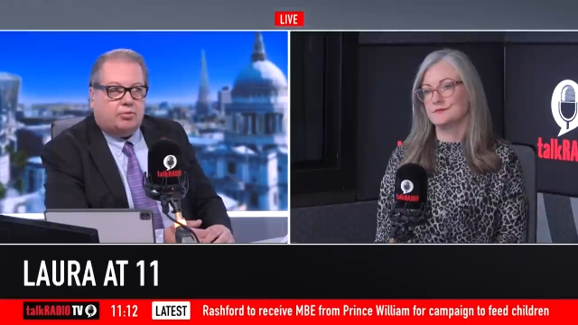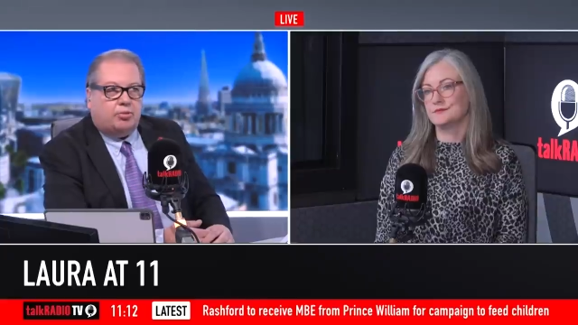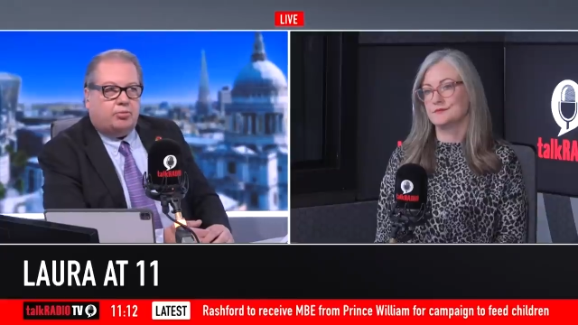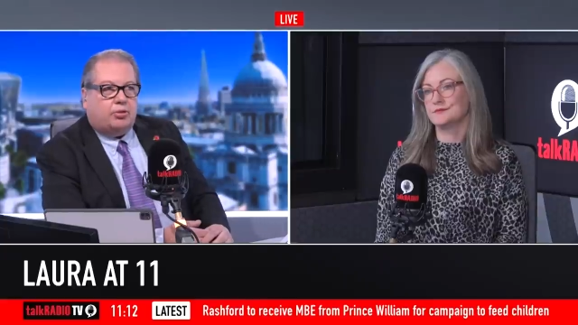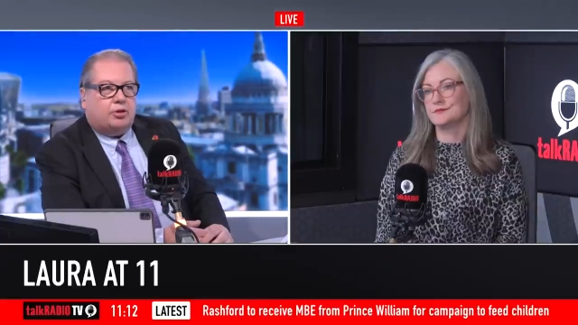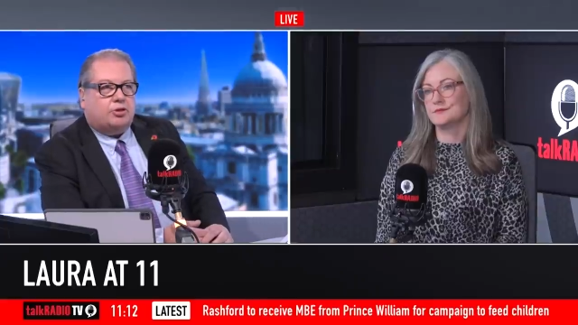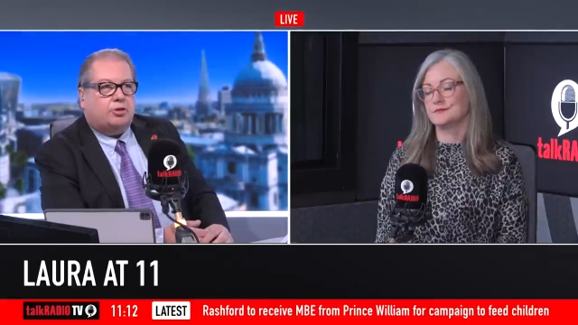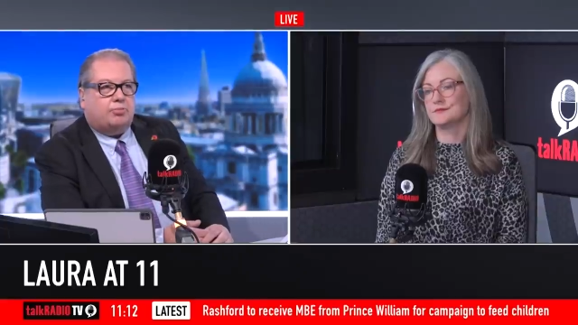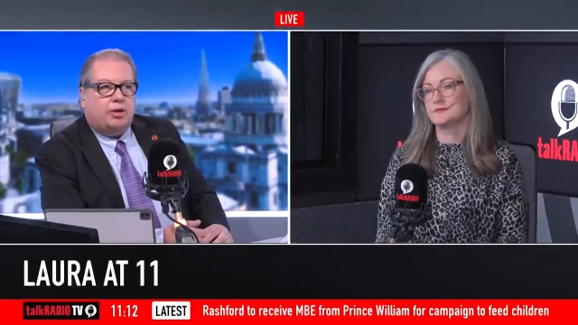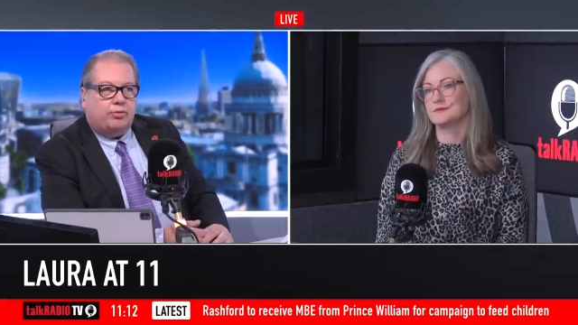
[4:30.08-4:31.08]
Speaker 1: the population,
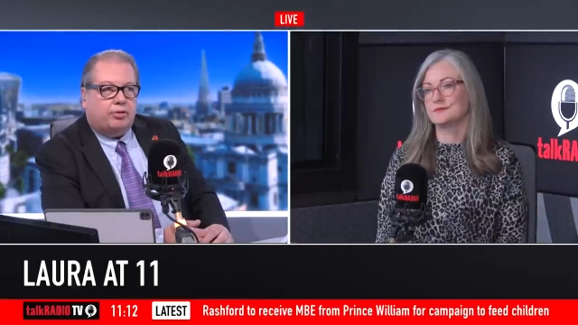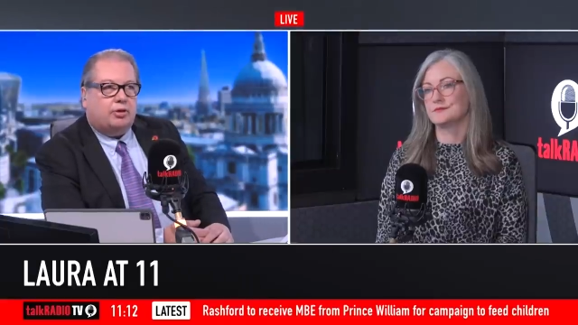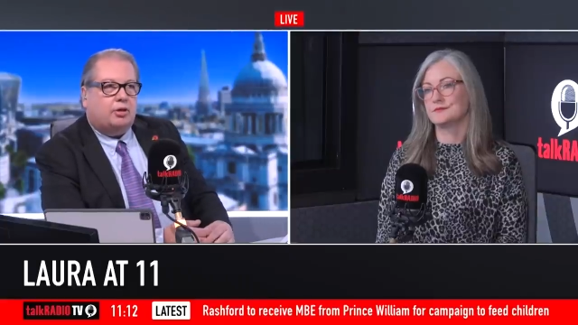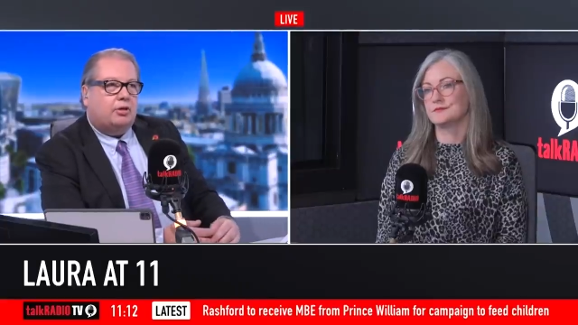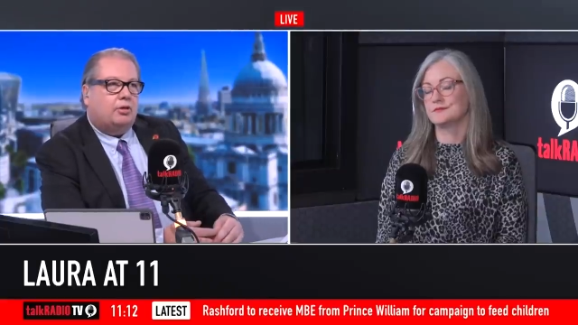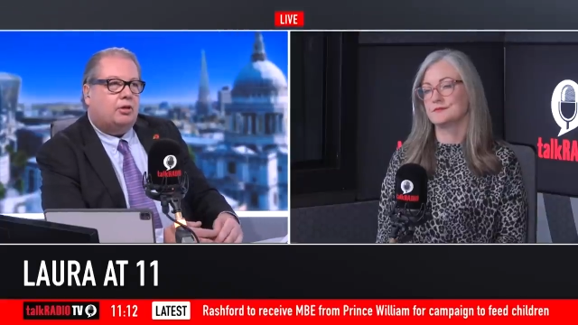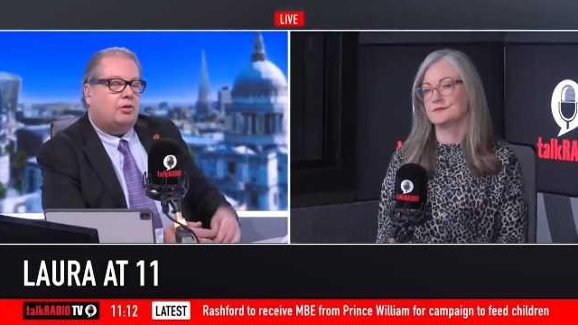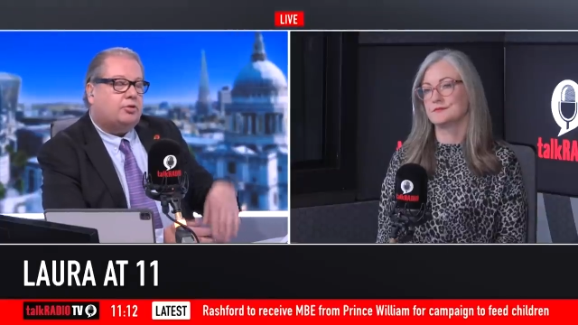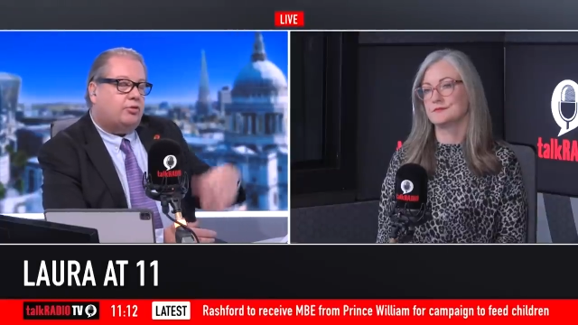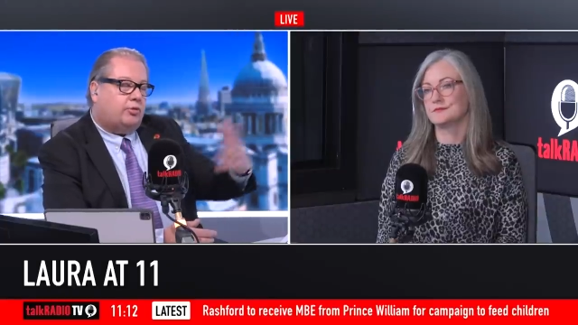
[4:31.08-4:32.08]
apparently. Uh,
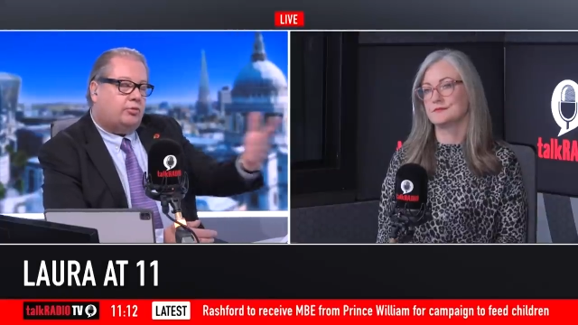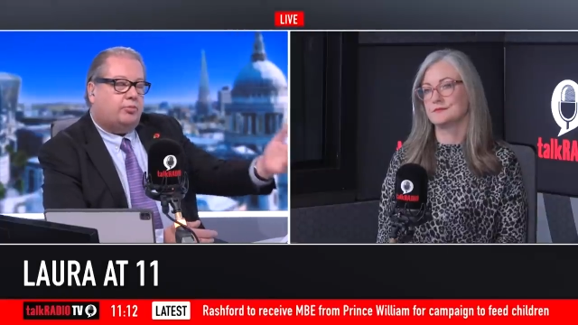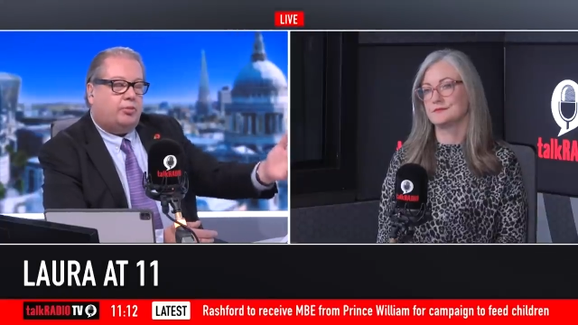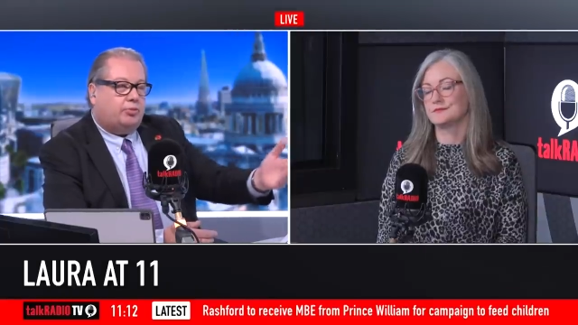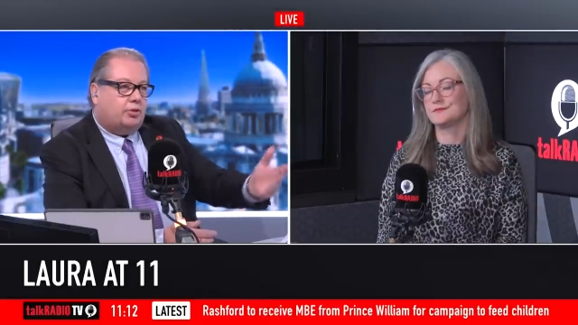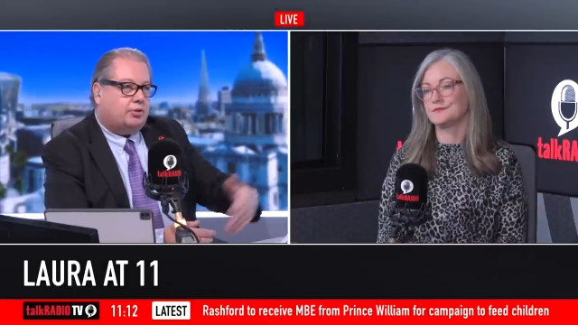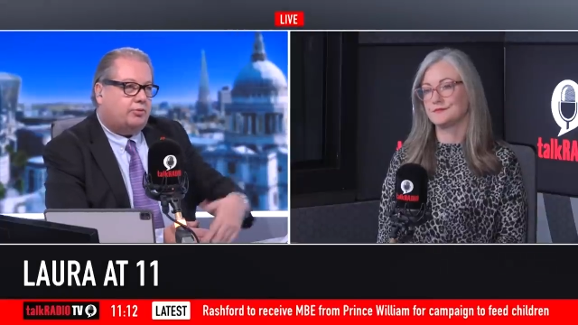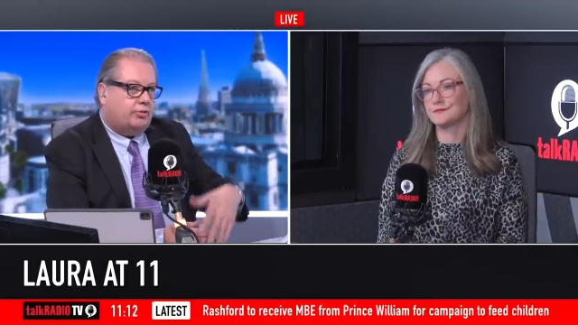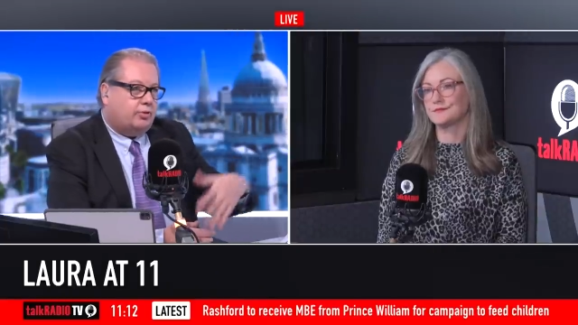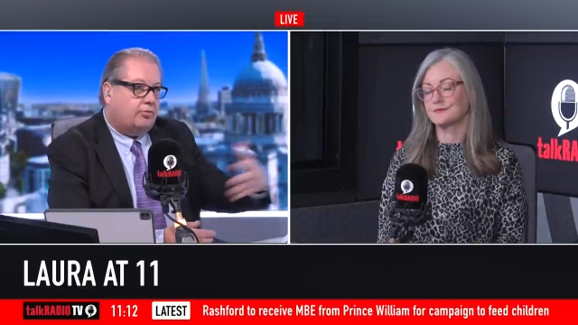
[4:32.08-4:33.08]
sorry, not the population,
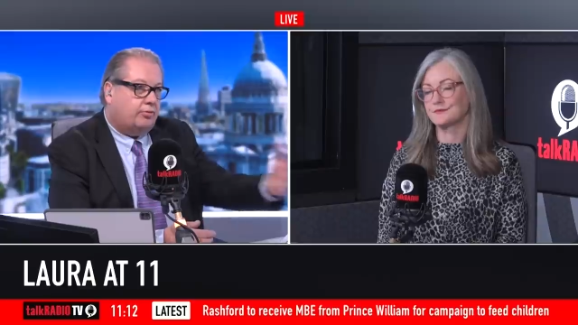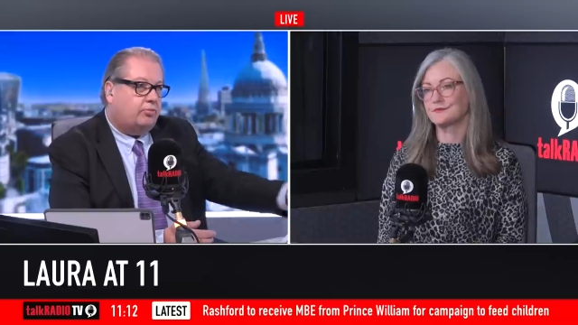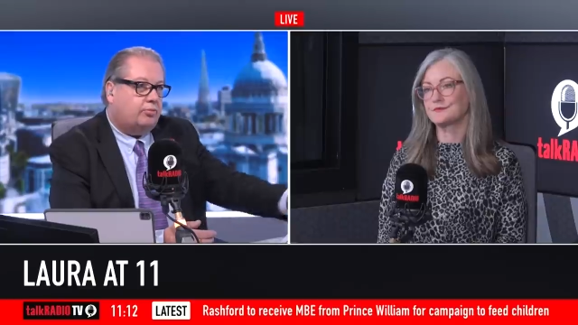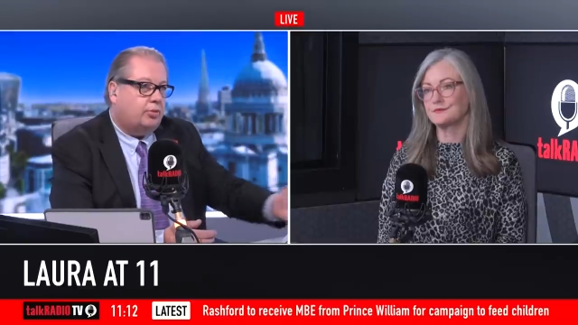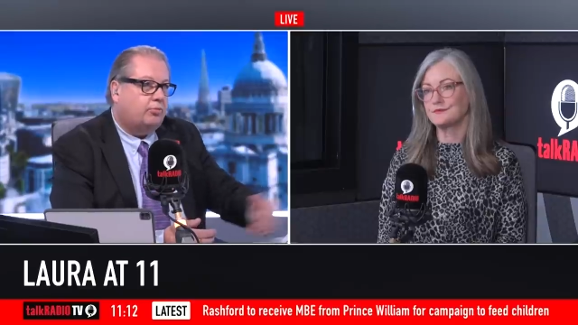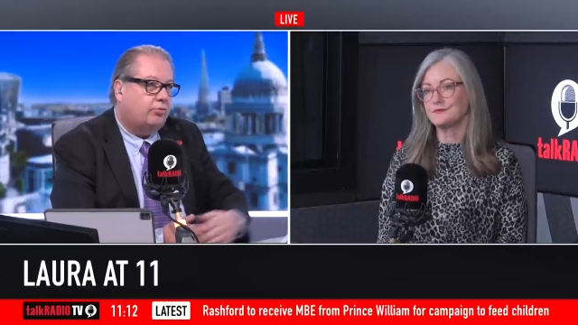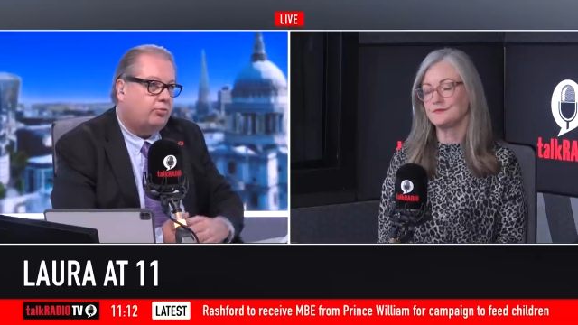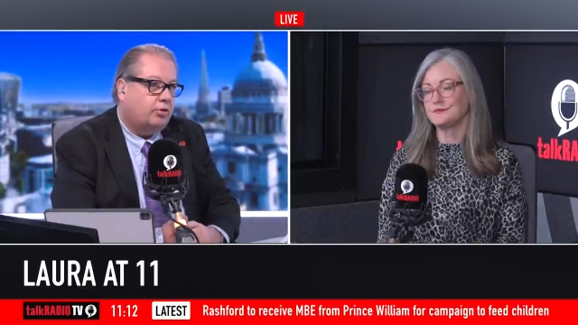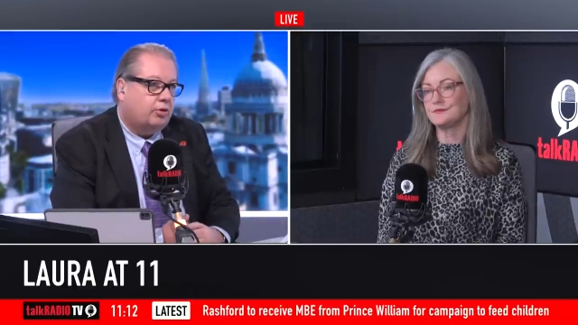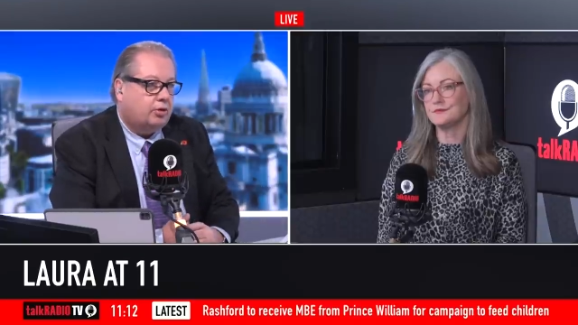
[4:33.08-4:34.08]
of the, of the number of
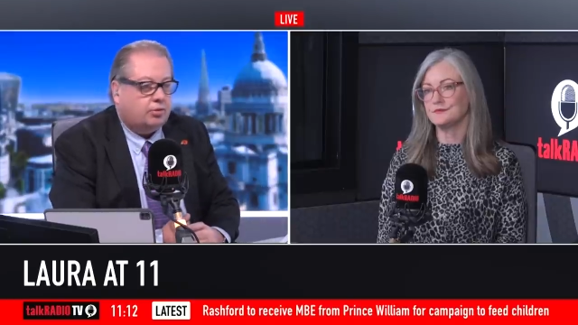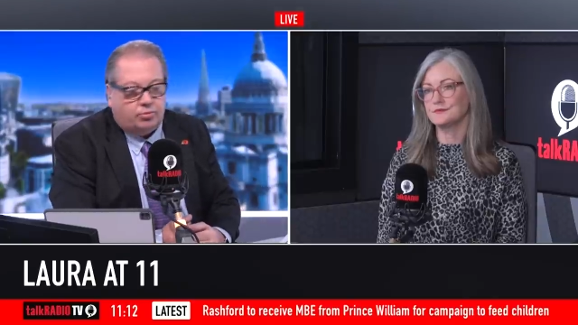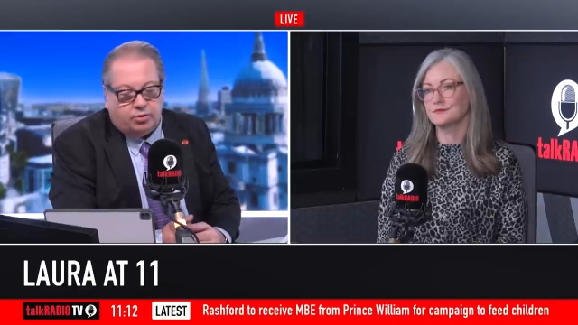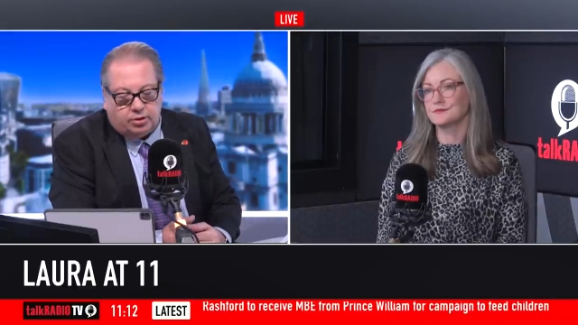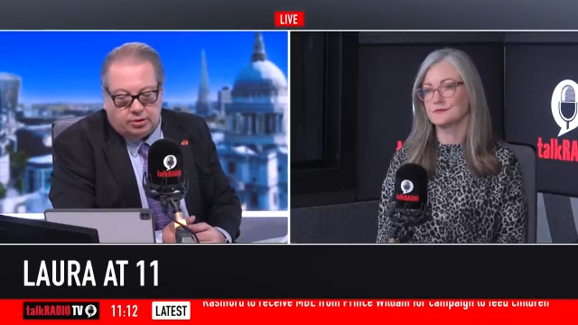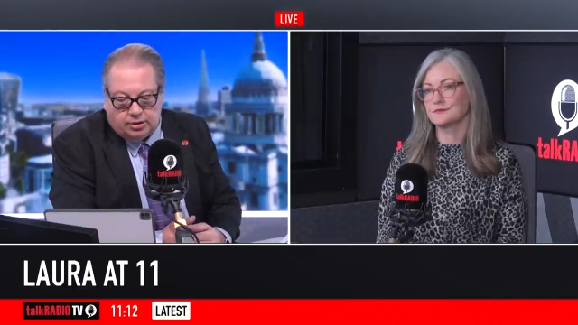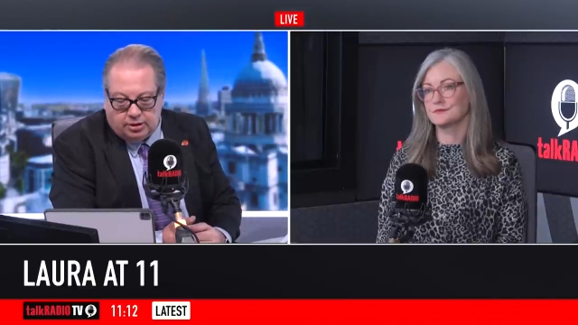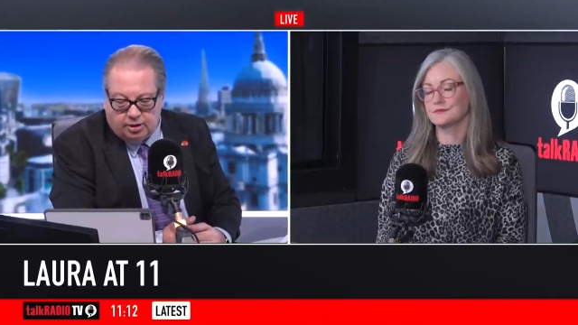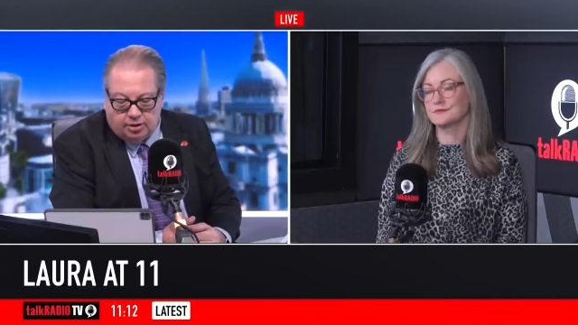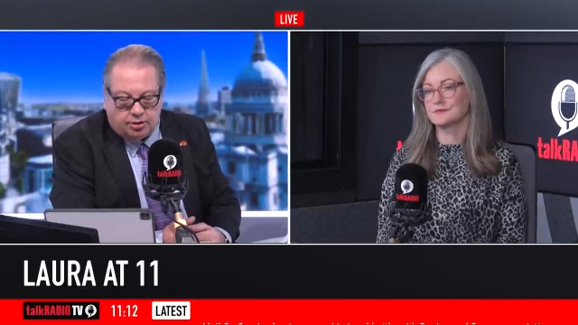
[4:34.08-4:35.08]
work, workers in the
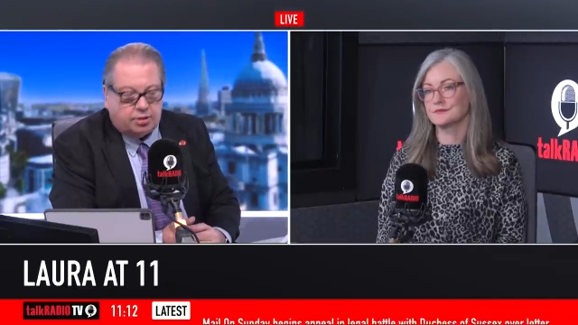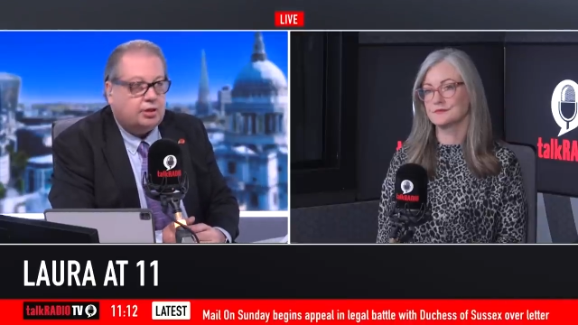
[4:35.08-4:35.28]
NHS.